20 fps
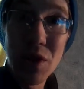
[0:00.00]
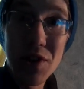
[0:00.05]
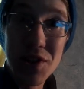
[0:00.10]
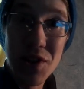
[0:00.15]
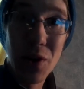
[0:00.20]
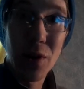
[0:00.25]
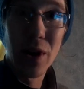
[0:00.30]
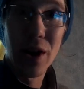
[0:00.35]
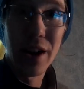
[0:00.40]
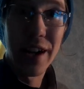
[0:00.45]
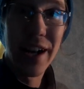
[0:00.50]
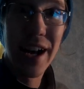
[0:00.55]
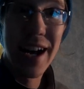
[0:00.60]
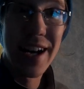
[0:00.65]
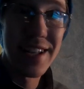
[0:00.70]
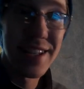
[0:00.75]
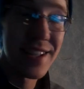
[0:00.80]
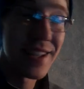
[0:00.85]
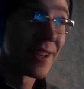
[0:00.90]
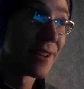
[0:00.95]
what's going on,
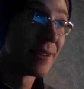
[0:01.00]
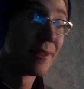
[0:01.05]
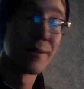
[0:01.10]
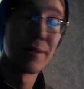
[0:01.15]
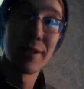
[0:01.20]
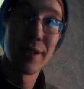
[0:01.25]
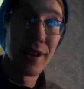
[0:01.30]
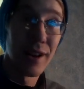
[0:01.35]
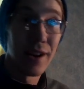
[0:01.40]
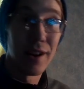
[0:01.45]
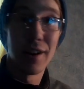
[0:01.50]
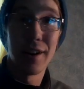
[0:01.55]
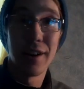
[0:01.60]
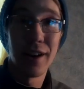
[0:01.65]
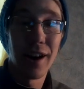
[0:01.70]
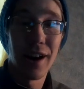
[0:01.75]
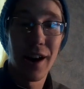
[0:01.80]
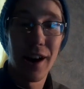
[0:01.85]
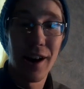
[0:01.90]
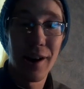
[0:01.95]
guys?
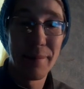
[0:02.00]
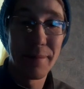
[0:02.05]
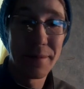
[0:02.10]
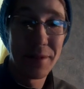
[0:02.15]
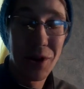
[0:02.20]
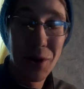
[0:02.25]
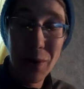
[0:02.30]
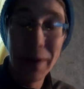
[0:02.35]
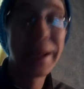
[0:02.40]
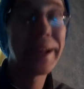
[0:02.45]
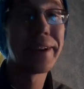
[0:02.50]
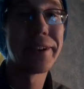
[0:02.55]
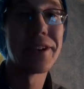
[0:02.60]
Quick